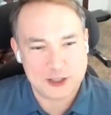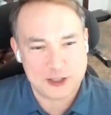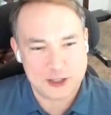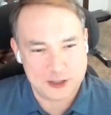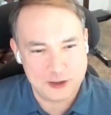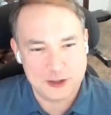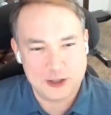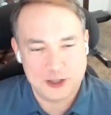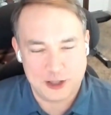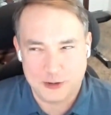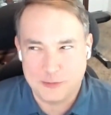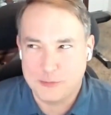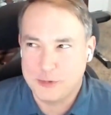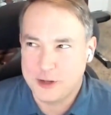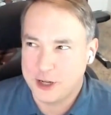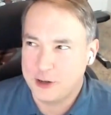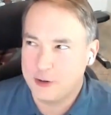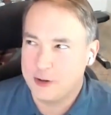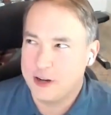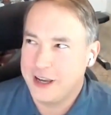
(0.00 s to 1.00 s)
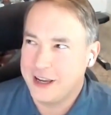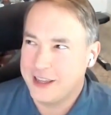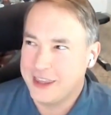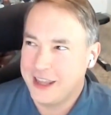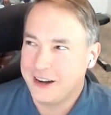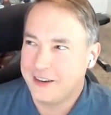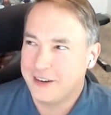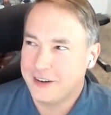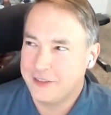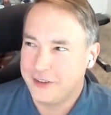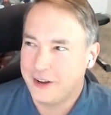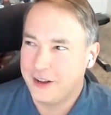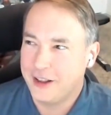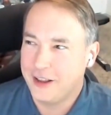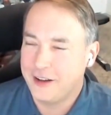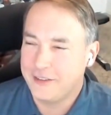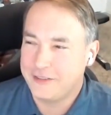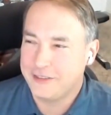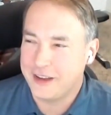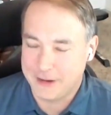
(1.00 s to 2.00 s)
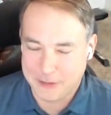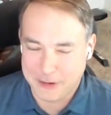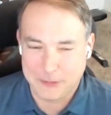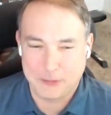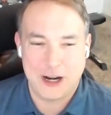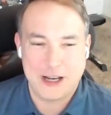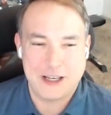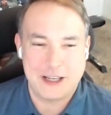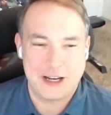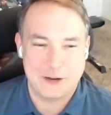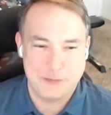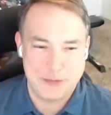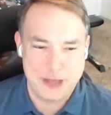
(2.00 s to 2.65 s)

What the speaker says: to a certain degree, and then it would fall off. I remember I did a